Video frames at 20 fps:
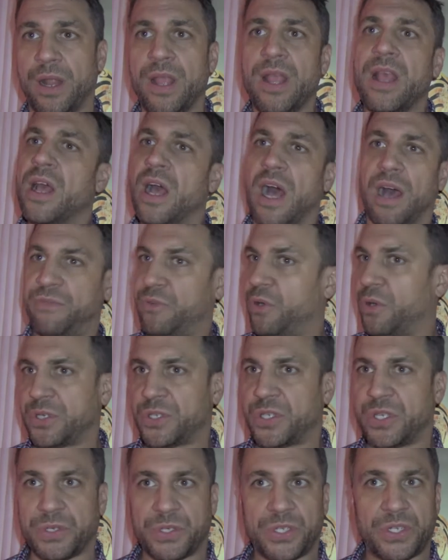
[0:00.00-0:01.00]
Of
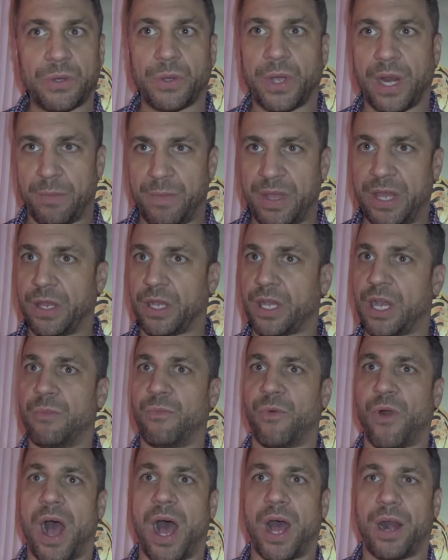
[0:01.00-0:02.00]
course, there's still going to be the
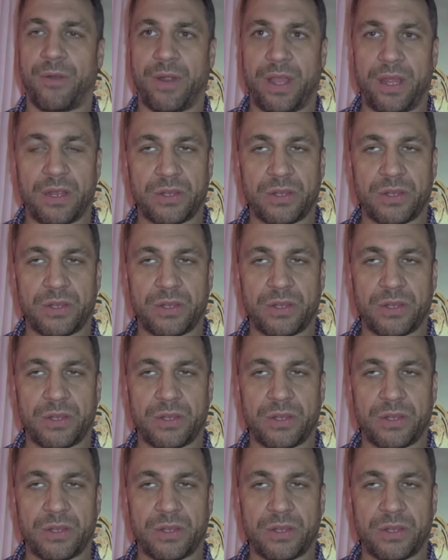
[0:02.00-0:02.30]
camaraderie.